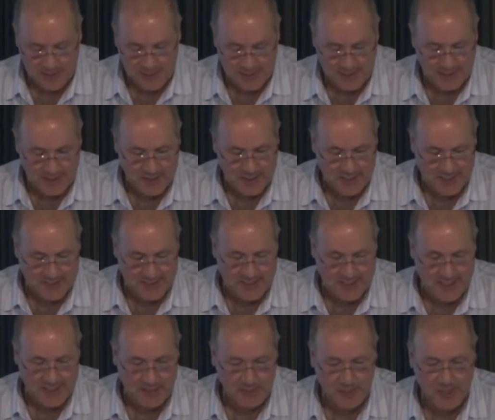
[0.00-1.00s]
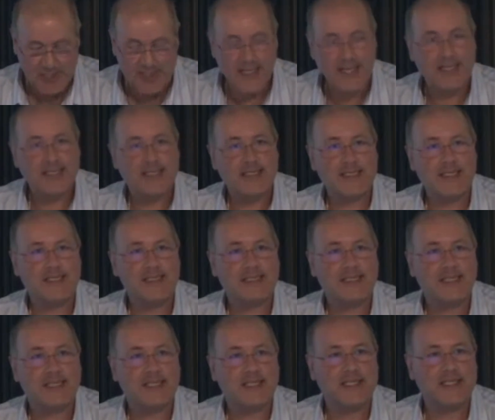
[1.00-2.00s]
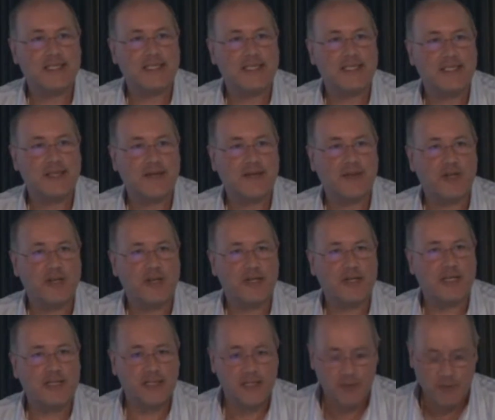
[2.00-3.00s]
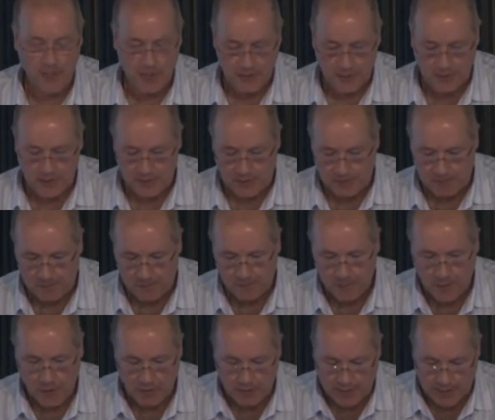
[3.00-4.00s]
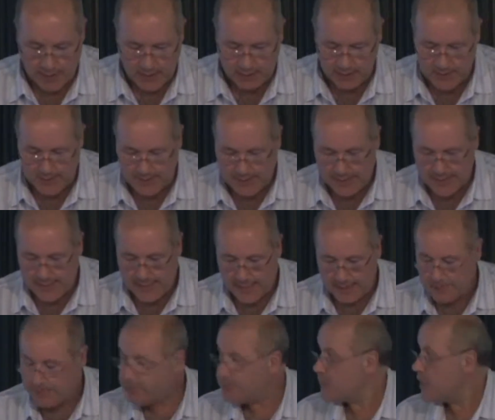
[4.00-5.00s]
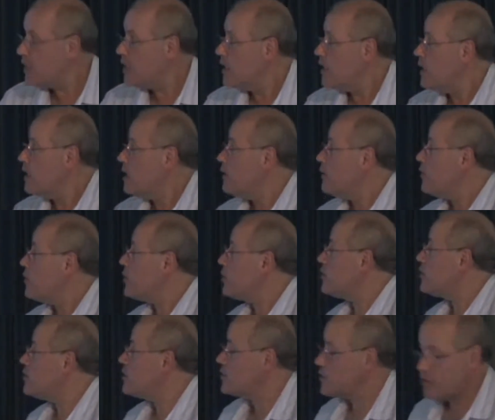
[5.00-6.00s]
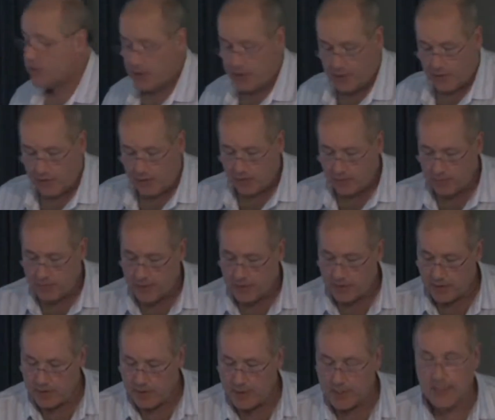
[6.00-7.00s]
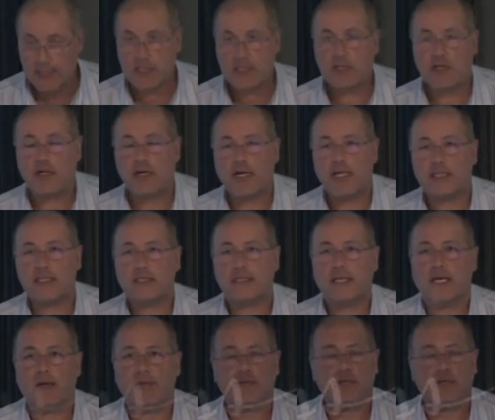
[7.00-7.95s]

doesn't necessarily mean that this is definitely the way to do it. Okay, having said that, we're going to start off with our slides. I've